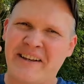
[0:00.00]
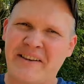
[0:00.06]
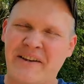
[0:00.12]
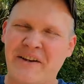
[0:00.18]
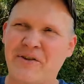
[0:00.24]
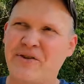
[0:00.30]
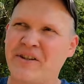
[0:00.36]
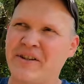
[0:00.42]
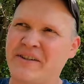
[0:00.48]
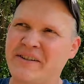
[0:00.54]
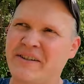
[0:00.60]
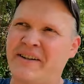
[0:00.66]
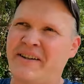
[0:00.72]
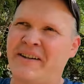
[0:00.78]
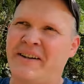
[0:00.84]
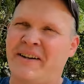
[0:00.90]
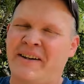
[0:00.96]
They're just
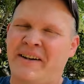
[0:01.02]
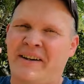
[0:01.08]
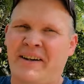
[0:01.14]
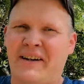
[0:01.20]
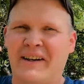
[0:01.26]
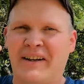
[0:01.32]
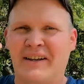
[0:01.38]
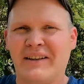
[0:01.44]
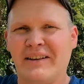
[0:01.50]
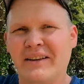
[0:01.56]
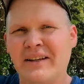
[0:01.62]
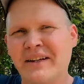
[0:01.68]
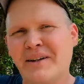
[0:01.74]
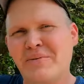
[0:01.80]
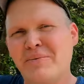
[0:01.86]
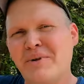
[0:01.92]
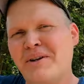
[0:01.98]
a
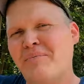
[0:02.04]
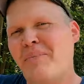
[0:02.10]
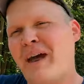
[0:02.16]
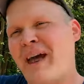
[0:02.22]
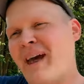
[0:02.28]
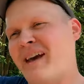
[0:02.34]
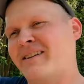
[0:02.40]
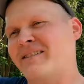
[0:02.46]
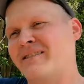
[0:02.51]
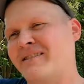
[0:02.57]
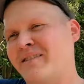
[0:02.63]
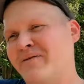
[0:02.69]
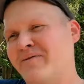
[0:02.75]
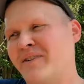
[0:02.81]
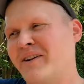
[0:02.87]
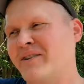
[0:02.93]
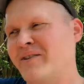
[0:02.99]
little bit past the
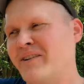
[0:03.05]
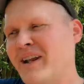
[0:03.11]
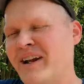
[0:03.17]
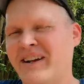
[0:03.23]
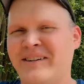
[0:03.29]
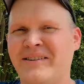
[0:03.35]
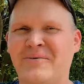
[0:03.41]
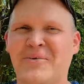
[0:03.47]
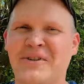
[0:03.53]
fender line,